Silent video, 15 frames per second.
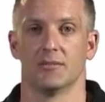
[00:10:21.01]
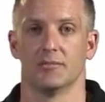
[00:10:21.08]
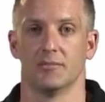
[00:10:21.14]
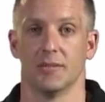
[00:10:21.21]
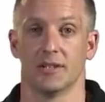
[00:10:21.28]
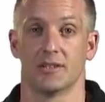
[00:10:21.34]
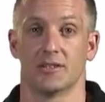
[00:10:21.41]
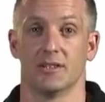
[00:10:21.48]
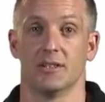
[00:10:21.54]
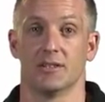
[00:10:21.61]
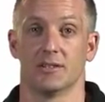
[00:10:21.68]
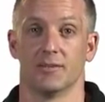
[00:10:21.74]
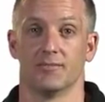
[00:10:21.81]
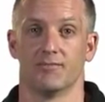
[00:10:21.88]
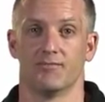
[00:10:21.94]
Makes
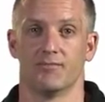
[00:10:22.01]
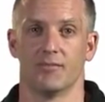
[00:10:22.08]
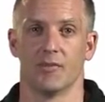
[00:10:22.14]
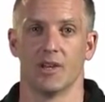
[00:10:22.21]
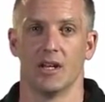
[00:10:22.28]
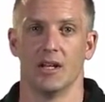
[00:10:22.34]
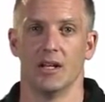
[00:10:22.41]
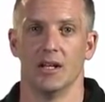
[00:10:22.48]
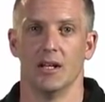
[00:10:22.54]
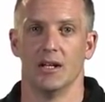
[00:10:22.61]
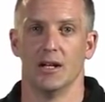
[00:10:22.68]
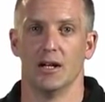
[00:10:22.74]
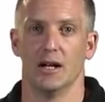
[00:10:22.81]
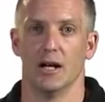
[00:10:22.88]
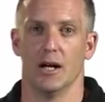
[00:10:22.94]
sense.
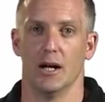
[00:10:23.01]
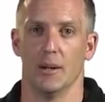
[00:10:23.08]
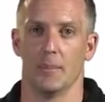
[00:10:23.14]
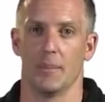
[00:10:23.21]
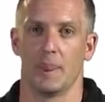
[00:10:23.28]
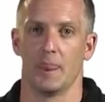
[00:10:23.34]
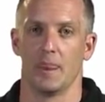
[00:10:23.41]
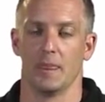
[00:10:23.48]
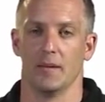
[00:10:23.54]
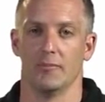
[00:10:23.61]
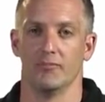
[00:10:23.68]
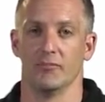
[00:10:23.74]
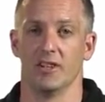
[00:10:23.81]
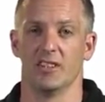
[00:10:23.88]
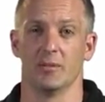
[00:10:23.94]

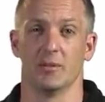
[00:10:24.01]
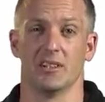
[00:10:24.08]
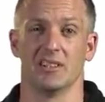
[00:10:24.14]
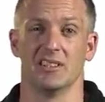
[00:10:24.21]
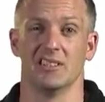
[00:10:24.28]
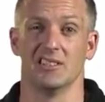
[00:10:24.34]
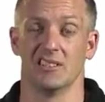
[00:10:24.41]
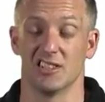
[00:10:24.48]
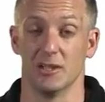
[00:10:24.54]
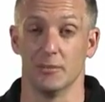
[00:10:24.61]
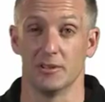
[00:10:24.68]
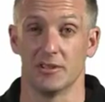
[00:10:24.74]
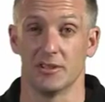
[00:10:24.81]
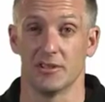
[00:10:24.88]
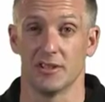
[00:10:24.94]
They're typically cheaper
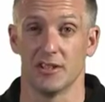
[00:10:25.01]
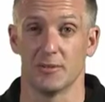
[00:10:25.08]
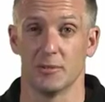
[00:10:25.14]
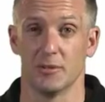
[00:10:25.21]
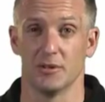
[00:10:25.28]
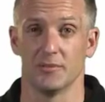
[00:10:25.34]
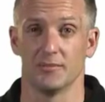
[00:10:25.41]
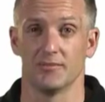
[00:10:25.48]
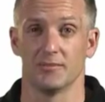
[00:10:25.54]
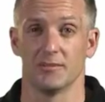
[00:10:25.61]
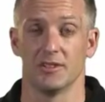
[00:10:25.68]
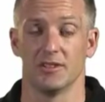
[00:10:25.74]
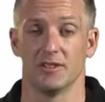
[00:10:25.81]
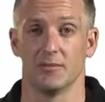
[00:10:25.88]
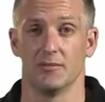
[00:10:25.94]
to transport
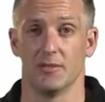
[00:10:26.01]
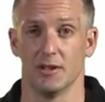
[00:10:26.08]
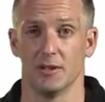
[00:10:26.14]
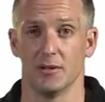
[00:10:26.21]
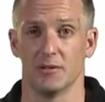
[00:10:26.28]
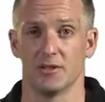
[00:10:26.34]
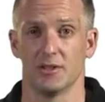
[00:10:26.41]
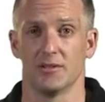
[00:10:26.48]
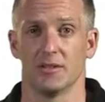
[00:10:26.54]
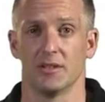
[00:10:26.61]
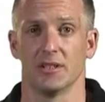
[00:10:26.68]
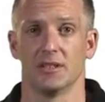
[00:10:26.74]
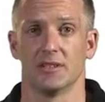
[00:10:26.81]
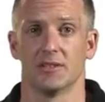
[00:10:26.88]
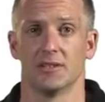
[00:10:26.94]
because the volume is often
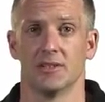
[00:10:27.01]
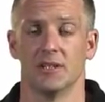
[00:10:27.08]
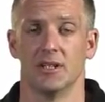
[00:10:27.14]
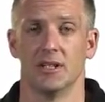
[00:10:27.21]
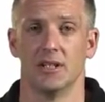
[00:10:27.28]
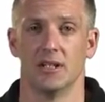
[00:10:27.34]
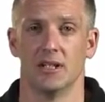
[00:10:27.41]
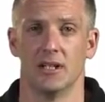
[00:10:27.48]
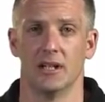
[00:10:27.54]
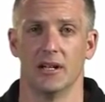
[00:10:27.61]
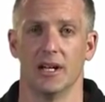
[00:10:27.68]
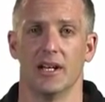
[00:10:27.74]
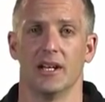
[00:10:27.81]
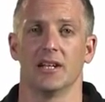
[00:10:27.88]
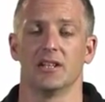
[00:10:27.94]
less,
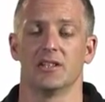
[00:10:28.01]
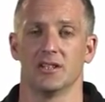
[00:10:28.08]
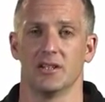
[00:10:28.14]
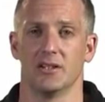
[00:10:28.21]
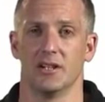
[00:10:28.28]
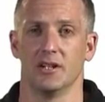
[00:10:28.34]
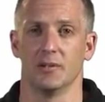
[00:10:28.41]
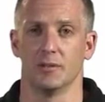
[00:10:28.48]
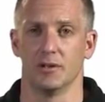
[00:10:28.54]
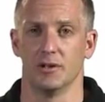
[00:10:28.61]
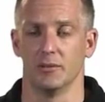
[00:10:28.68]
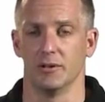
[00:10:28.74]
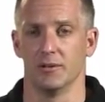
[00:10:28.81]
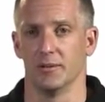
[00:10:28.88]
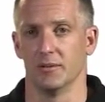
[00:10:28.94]
and they can generate
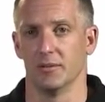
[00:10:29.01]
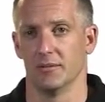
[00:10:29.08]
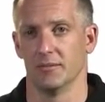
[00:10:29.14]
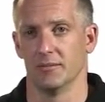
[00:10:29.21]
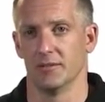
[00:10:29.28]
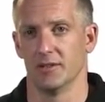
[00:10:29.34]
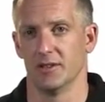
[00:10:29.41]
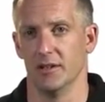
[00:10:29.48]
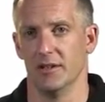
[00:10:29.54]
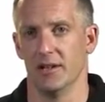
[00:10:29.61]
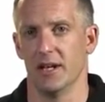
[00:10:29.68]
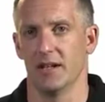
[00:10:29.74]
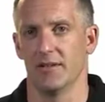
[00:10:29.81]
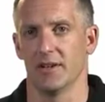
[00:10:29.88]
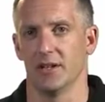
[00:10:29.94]
employment. So
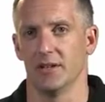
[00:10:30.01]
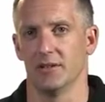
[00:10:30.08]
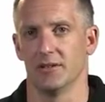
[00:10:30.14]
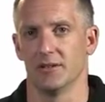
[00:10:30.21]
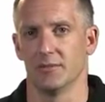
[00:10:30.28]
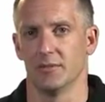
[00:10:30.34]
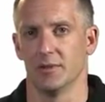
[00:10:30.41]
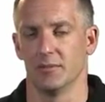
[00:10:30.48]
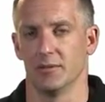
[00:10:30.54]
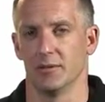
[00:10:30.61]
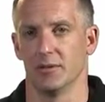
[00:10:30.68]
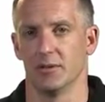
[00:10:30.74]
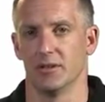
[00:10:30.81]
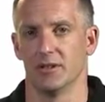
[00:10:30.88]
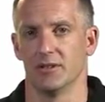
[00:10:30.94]
adding value is a
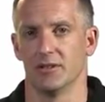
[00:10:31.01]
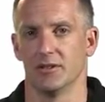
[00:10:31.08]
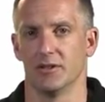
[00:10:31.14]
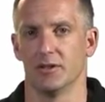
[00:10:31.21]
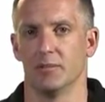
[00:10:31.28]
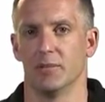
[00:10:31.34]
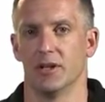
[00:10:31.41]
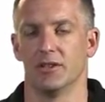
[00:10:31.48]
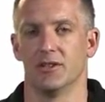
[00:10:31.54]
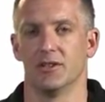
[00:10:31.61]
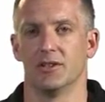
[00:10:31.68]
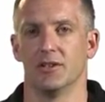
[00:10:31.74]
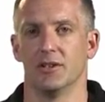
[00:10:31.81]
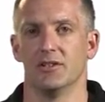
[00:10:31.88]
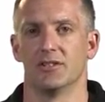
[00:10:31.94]
good thing to do, but to
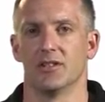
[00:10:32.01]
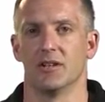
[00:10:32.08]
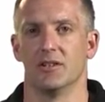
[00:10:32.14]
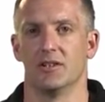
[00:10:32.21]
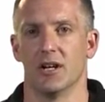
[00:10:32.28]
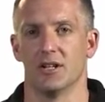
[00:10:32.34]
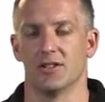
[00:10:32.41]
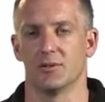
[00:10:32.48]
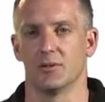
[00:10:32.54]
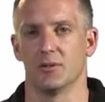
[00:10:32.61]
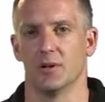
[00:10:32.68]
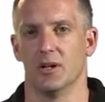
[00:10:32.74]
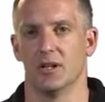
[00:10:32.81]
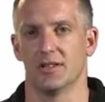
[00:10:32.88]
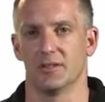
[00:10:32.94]
do so does
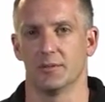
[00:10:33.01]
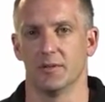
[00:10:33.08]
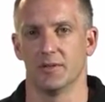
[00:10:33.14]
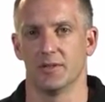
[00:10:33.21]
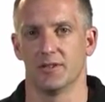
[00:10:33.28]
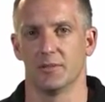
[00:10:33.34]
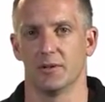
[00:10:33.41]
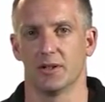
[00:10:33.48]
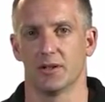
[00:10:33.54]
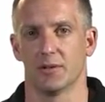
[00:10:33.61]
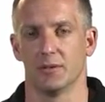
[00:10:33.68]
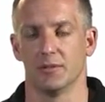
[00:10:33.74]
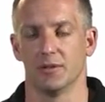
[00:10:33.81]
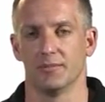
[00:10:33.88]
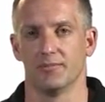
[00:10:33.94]
require some investment in
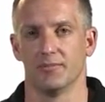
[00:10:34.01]
equipment.